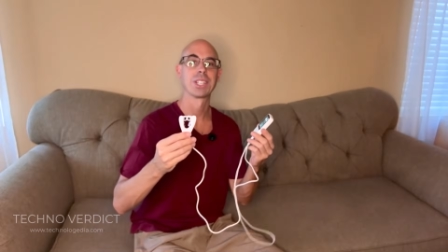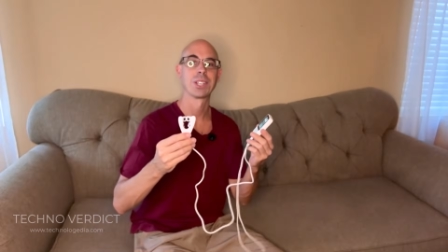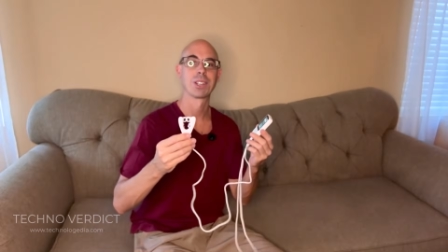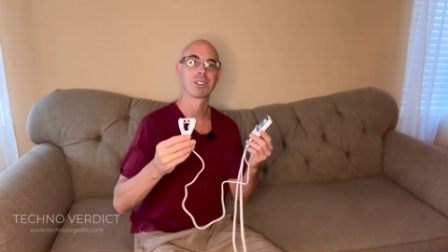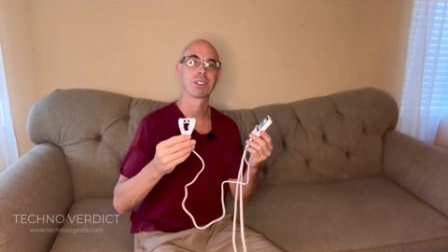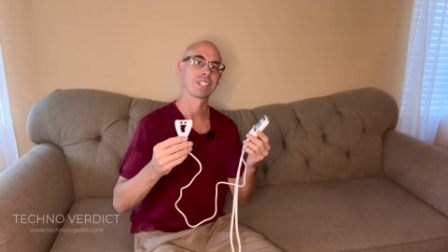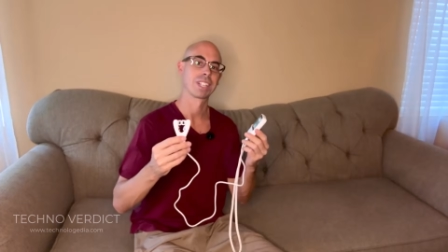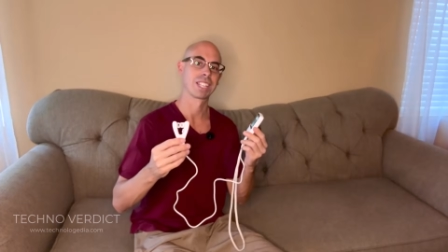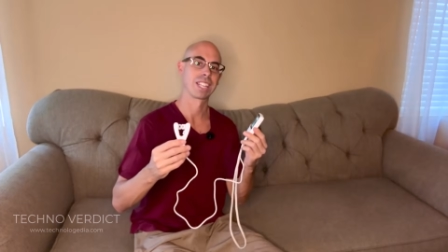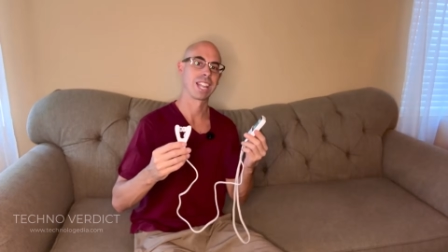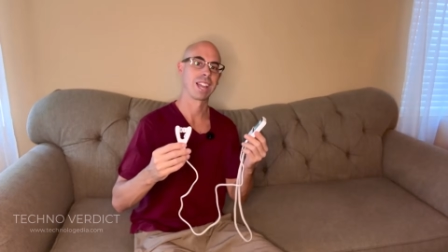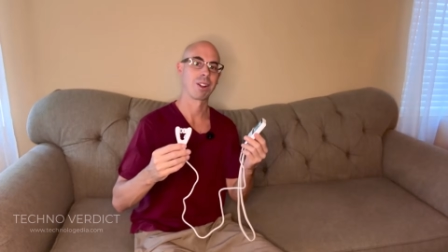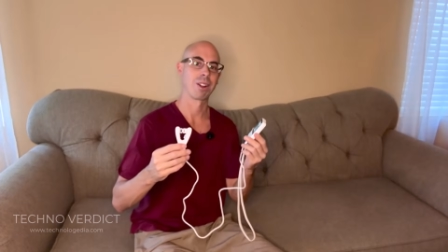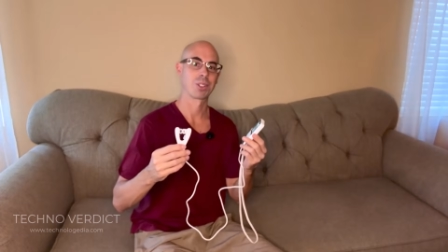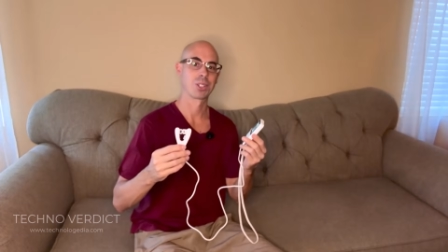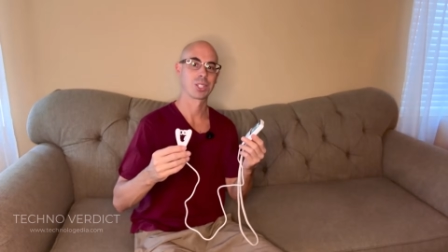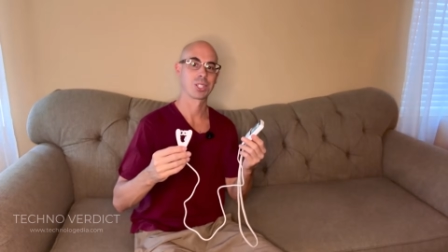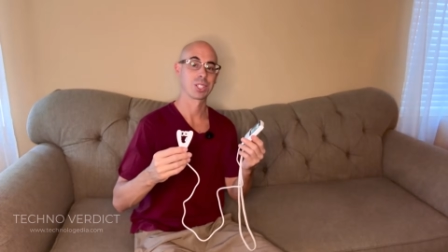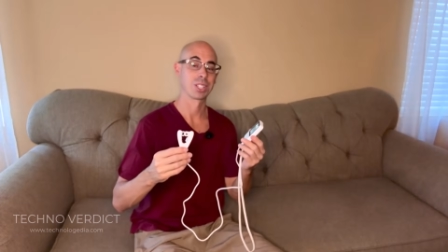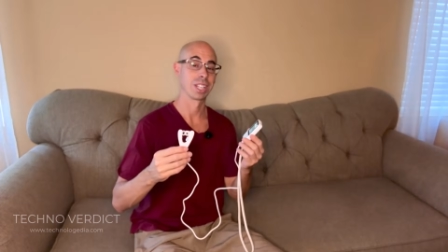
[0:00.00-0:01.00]
here on the
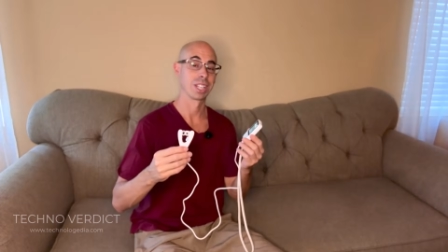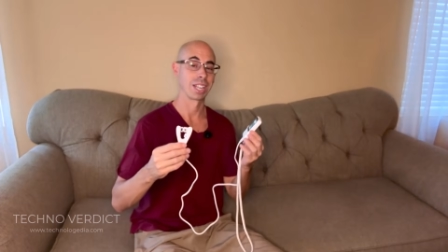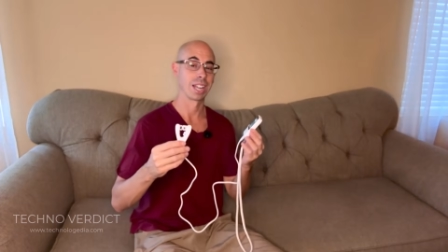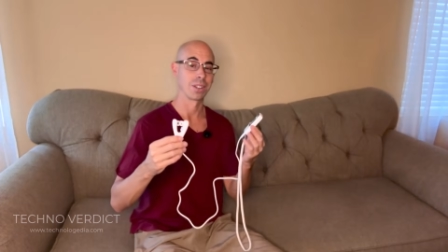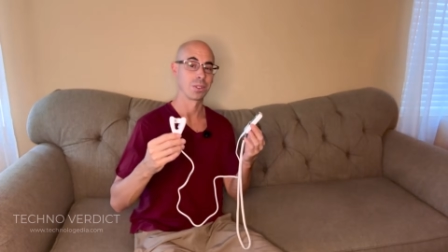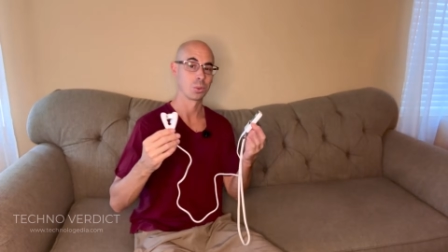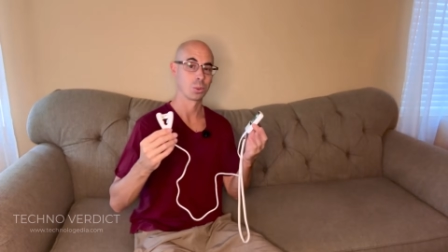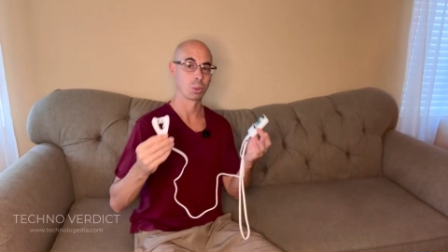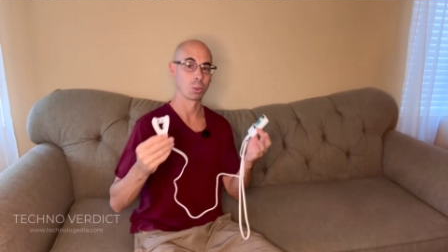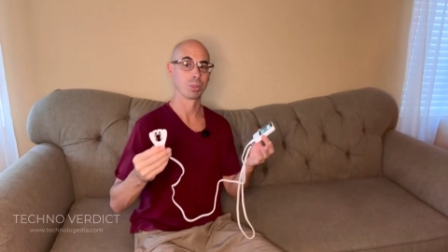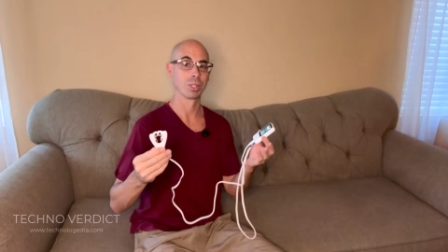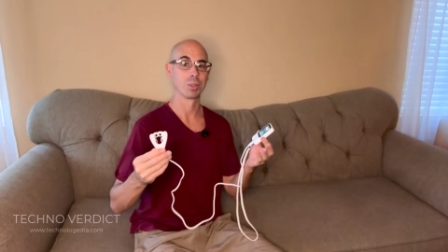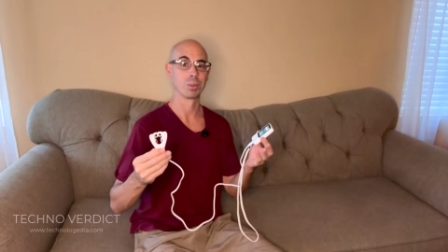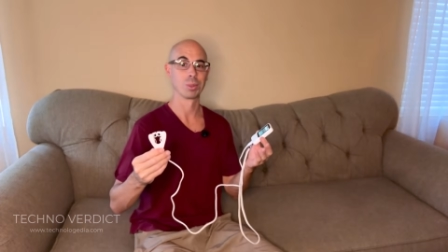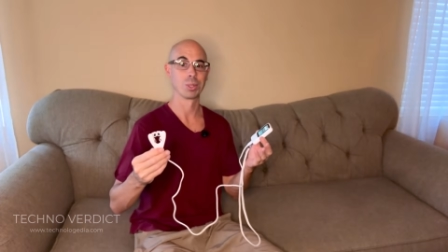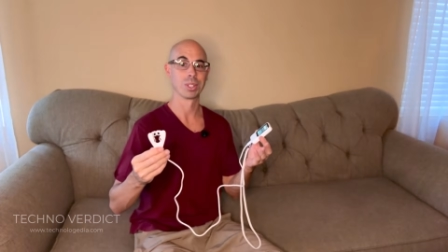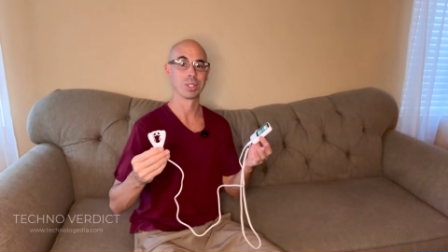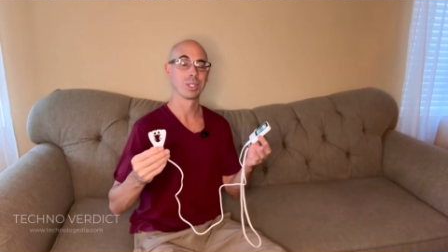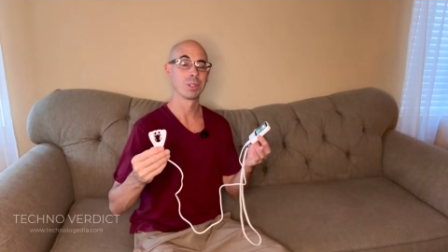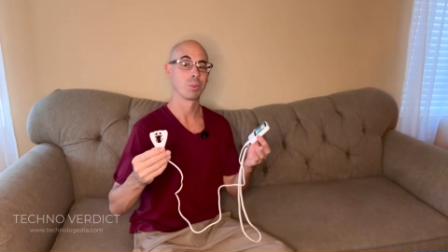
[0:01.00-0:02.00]
couch like I normally
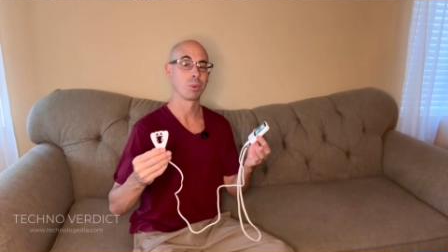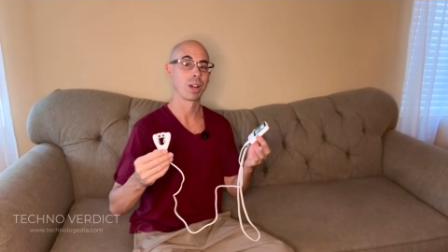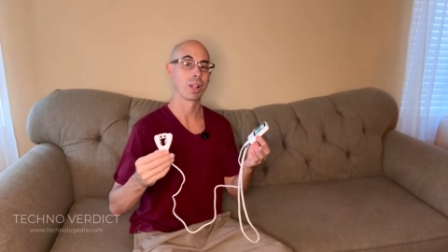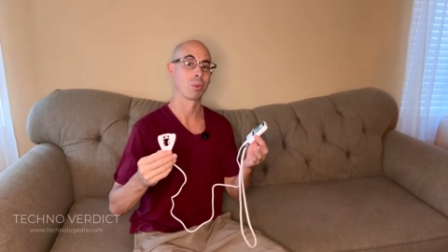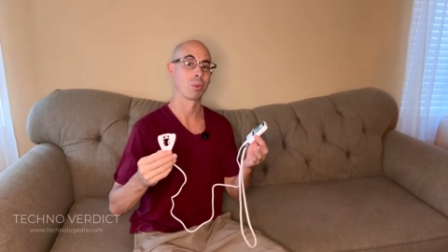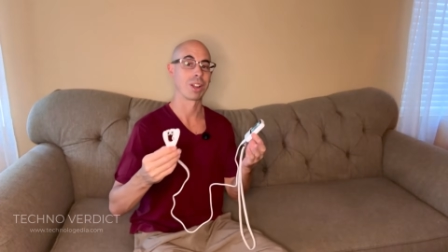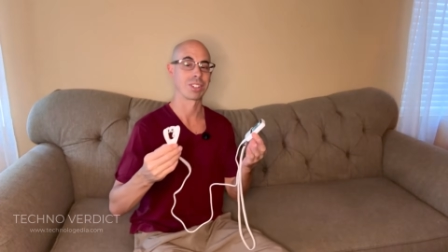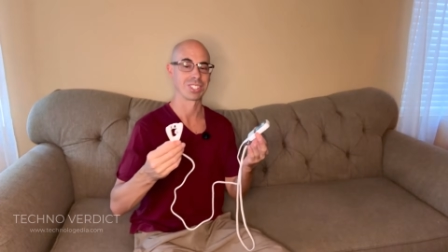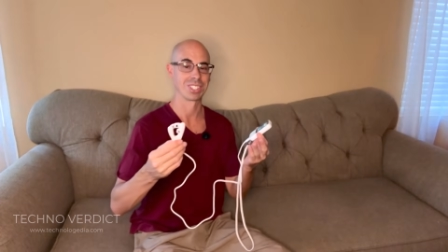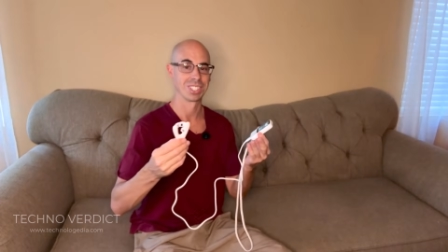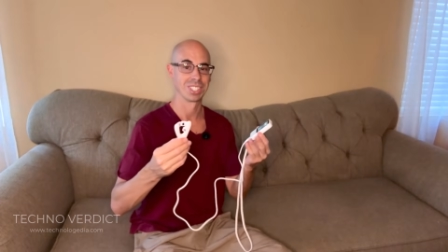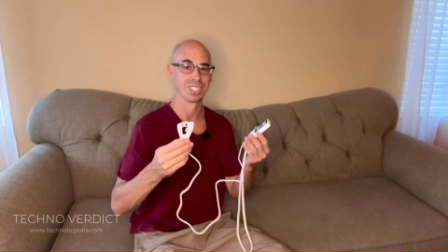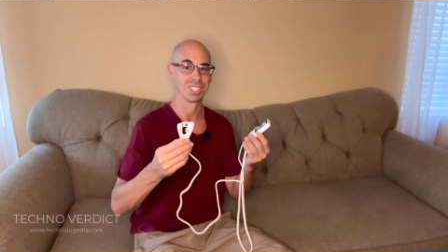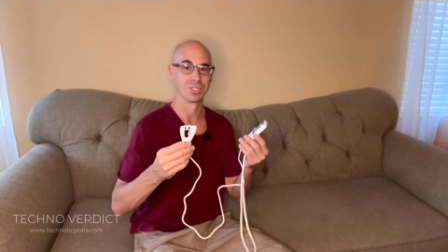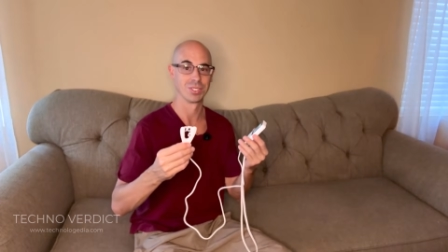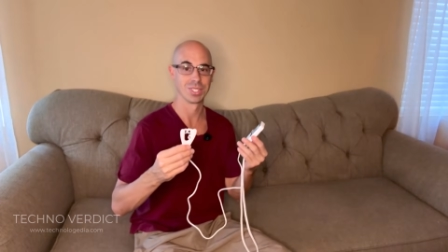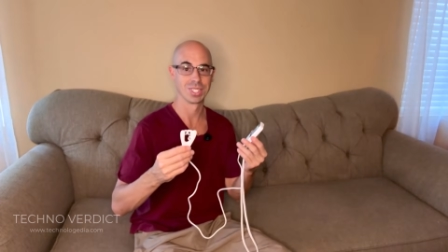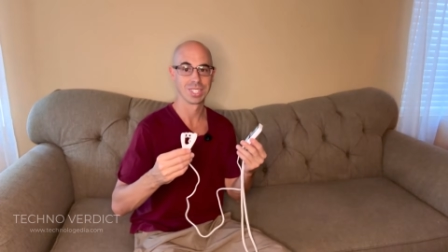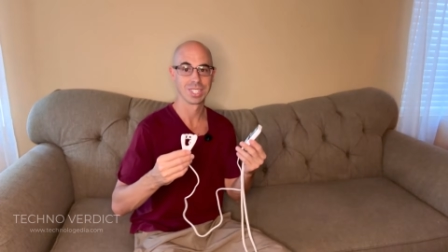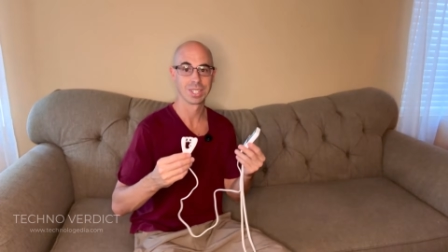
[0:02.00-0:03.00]
would while watching
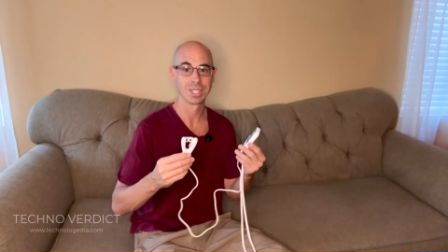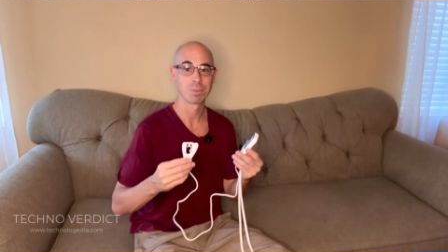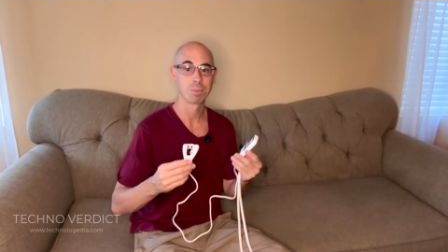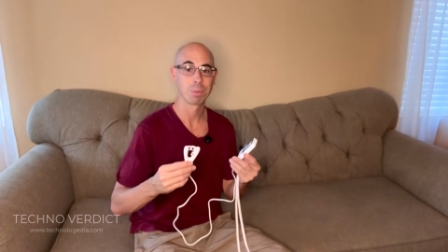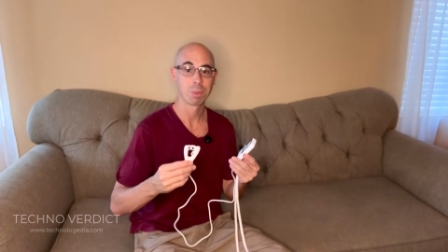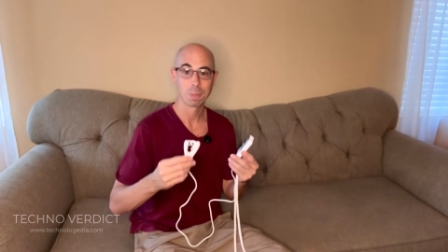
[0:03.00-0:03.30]
TV.